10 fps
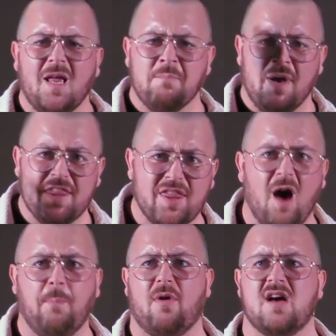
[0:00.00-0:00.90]
my
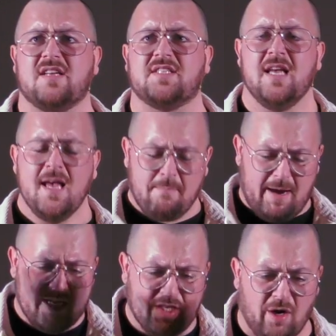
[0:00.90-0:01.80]
thought process,
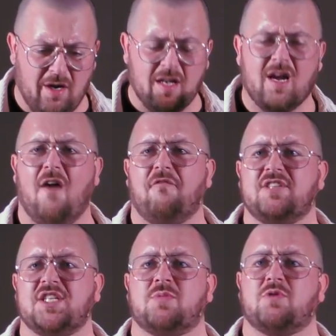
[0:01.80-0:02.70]
my internal
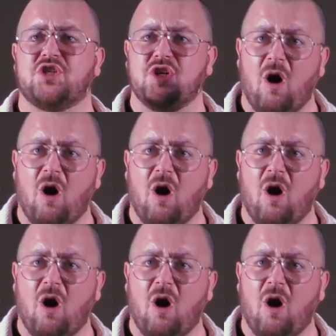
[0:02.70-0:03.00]
conversations were